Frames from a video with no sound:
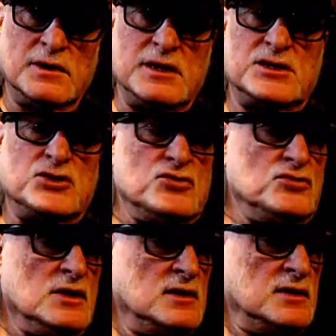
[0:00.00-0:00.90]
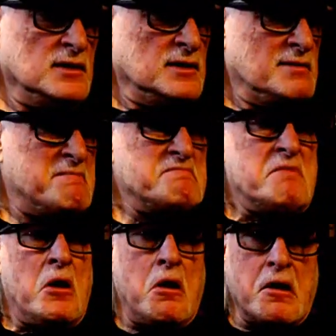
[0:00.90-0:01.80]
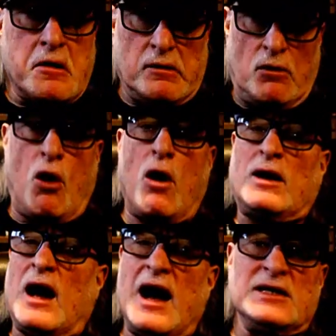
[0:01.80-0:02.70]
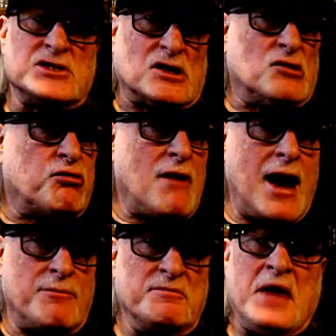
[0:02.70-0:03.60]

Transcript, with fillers: into murder, all kinds of crap,